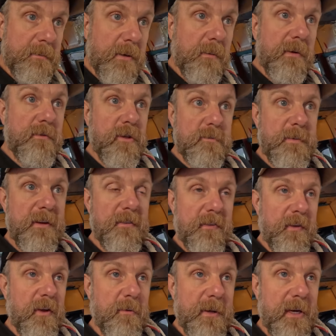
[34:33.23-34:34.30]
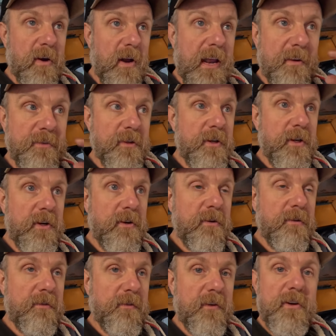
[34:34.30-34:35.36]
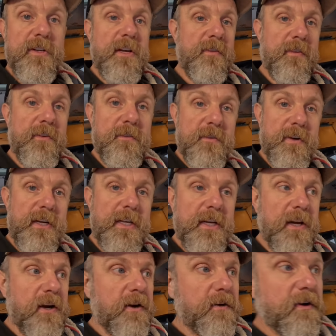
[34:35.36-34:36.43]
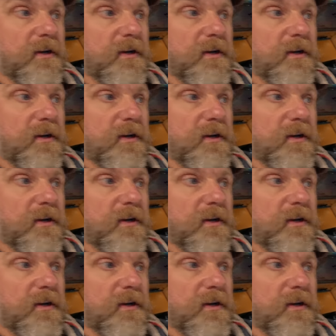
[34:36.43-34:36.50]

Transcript: but we've just been filming all afternoon for a different video